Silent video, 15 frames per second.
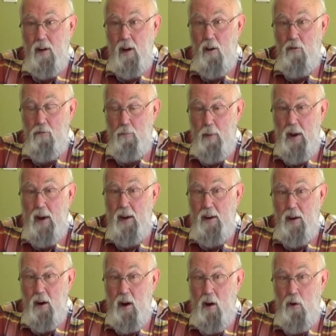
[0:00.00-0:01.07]
has
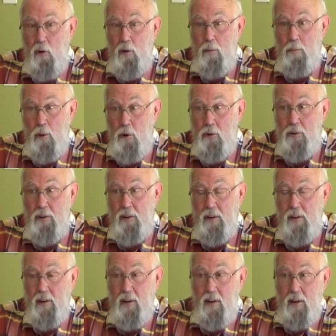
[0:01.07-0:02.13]
made our
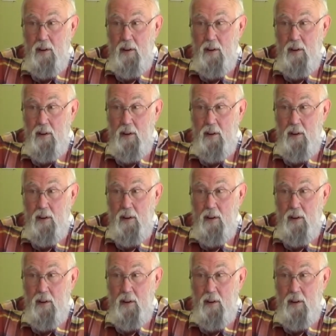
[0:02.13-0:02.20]
burden